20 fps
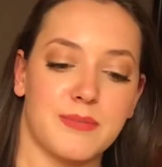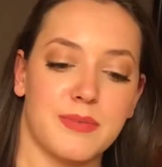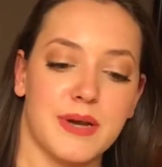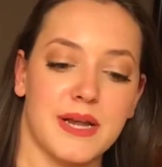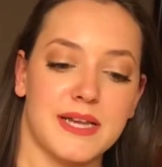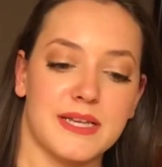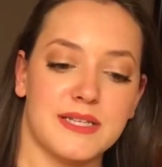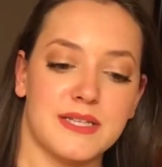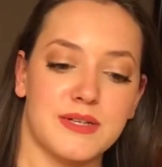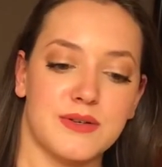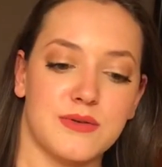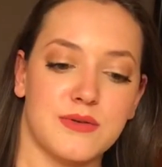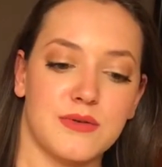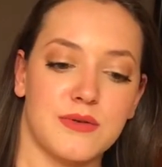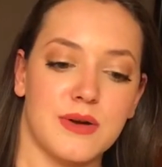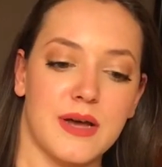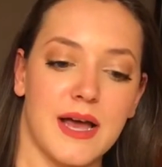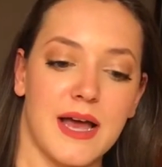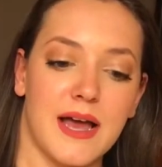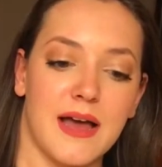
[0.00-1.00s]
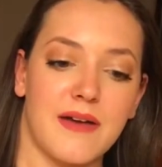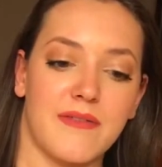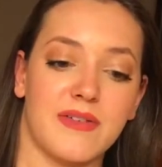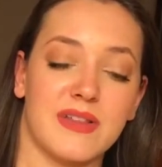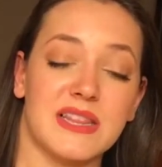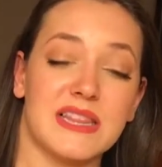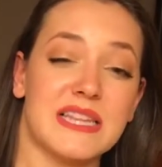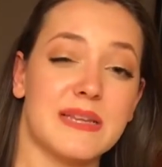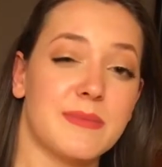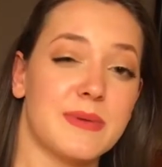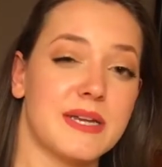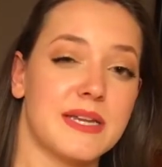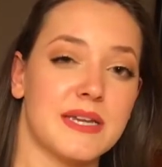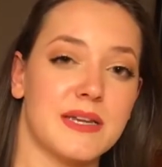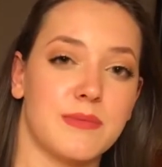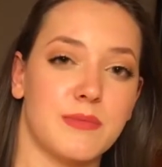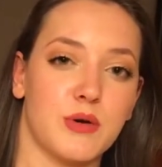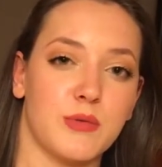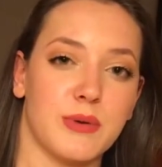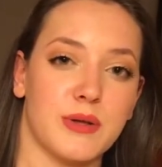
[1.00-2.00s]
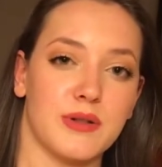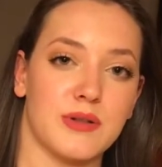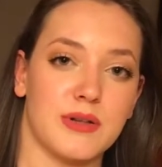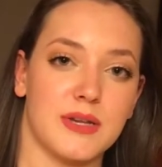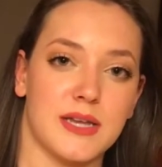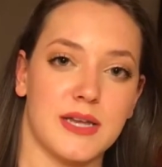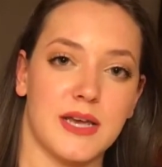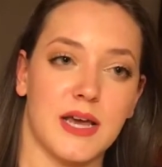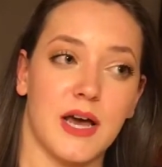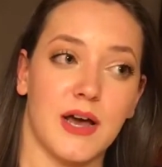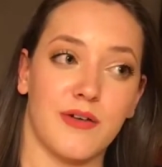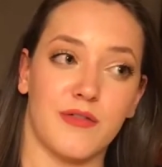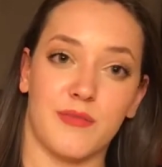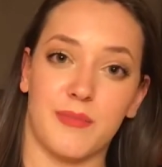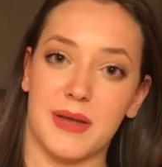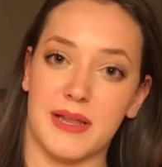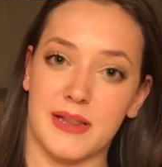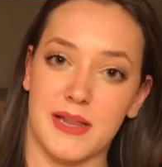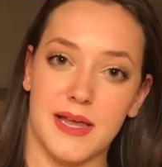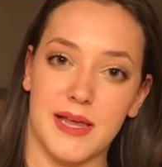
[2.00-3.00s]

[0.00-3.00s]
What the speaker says: but I do have limited mobility of my